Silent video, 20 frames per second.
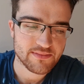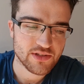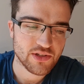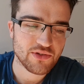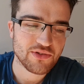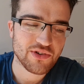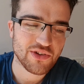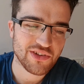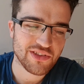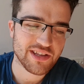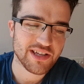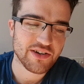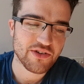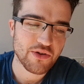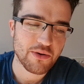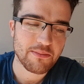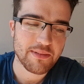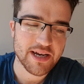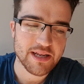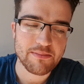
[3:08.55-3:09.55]
or not that
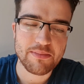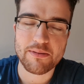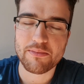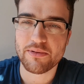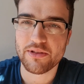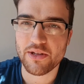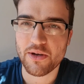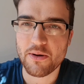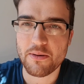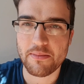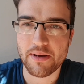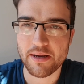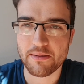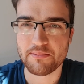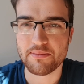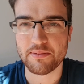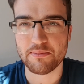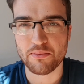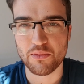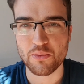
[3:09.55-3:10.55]
not many people know
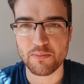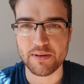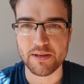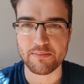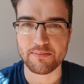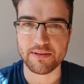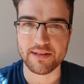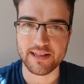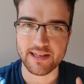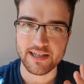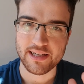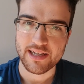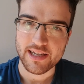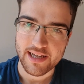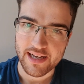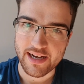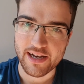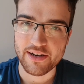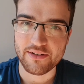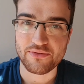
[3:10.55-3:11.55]
about, but more people
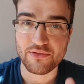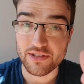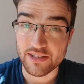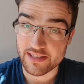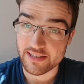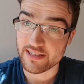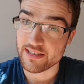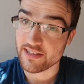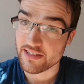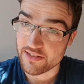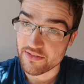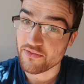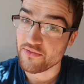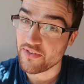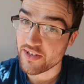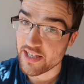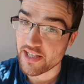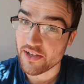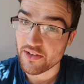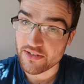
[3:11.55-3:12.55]
are, for instance,
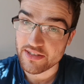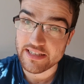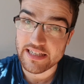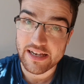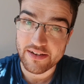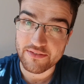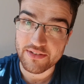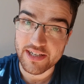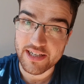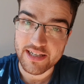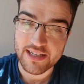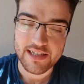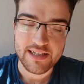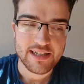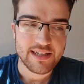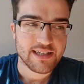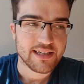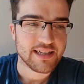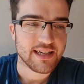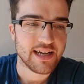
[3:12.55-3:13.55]
video savvy,
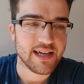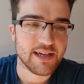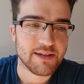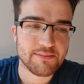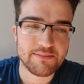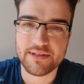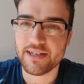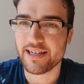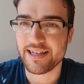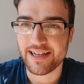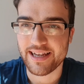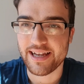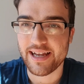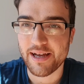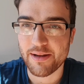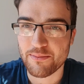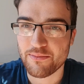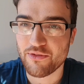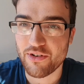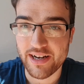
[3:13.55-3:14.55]
um, like I
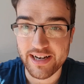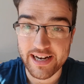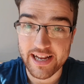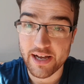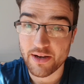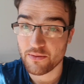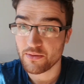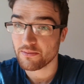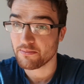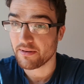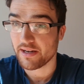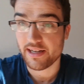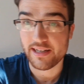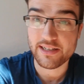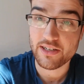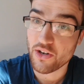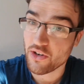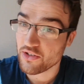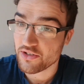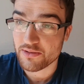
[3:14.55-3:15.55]
am right now with
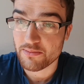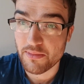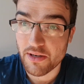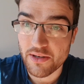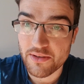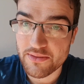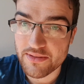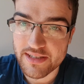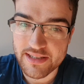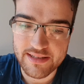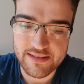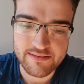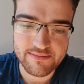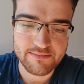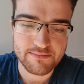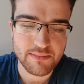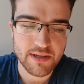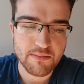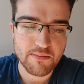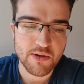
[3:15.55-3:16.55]
my Osmo
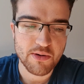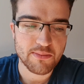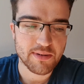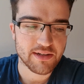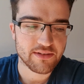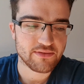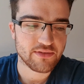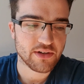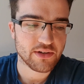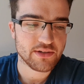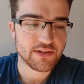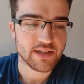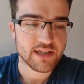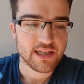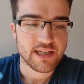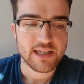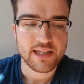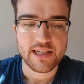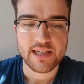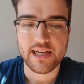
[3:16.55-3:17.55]
and my mobile phone.
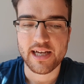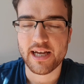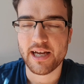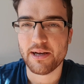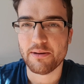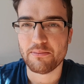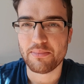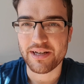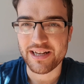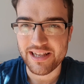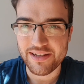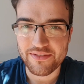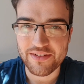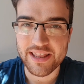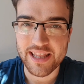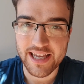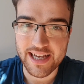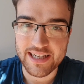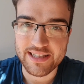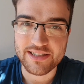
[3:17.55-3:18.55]
Uh, but
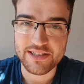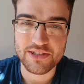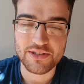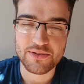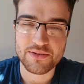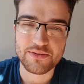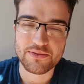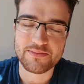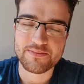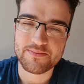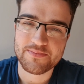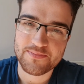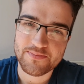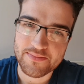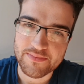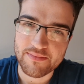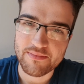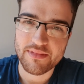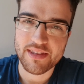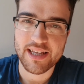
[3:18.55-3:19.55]
even that to
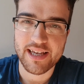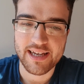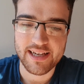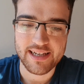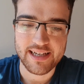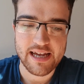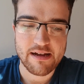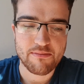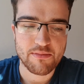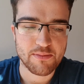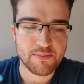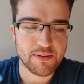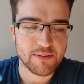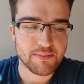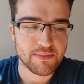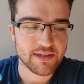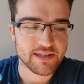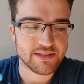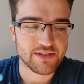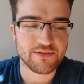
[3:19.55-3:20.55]
uh, camera
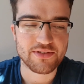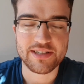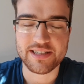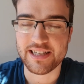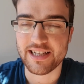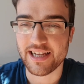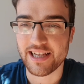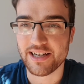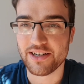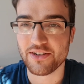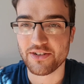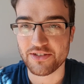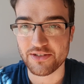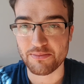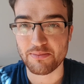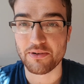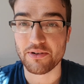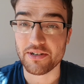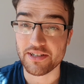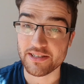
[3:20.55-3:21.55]
people is obviously looked
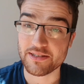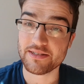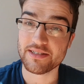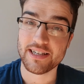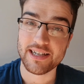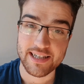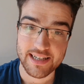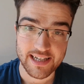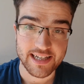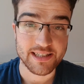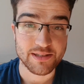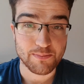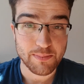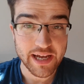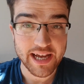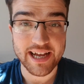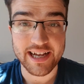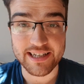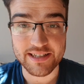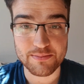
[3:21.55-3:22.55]
upon as, as
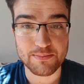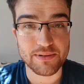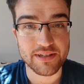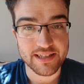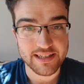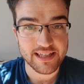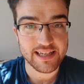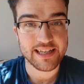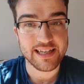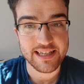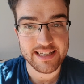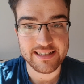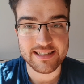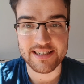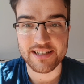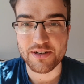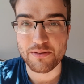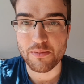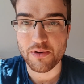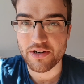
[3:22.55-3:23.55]
bad, but it is
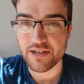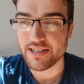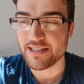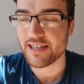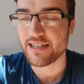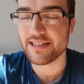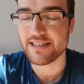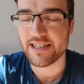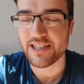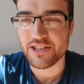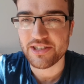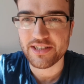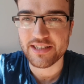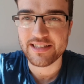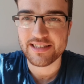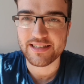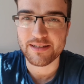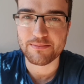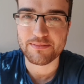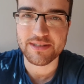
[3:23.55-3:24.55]
a commoditization
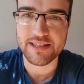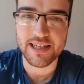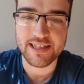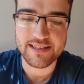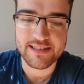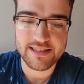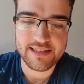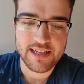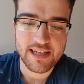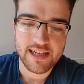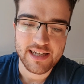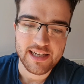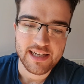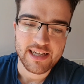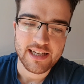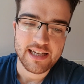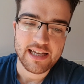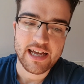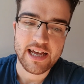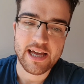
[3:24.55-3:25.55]
in some sense.
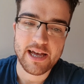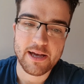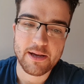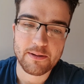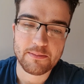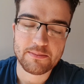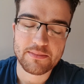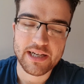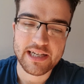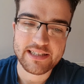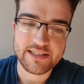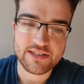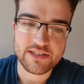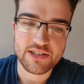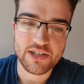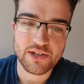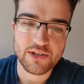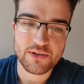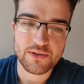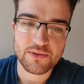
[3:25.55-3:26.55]
Um, and
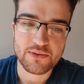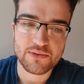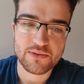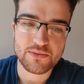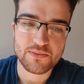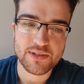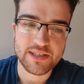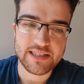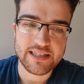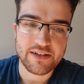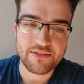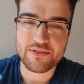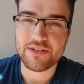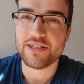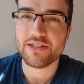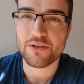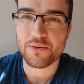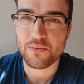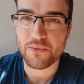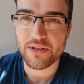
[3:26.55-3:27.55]
so we
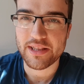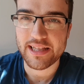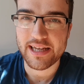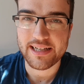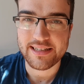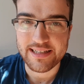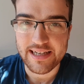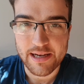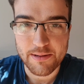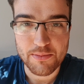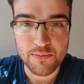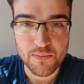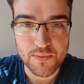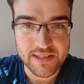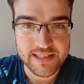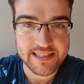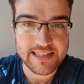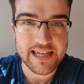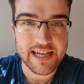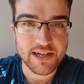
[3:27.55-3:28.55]
definitely don't want that to happen
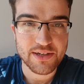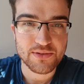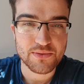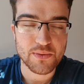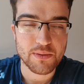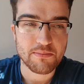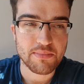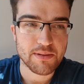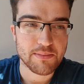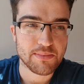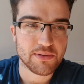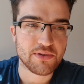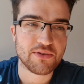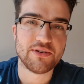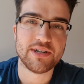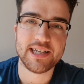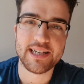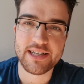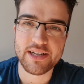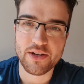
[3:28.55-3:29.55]
with sound when people
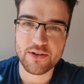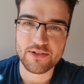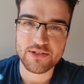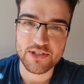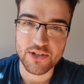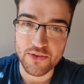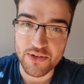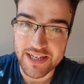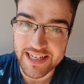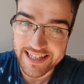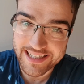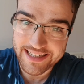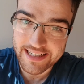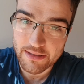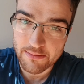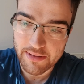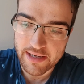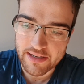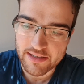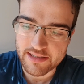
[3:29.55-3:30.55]
already know so
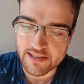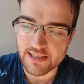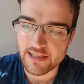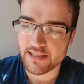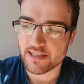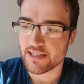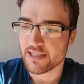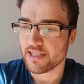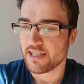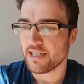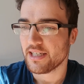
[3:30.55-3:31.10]
little about it.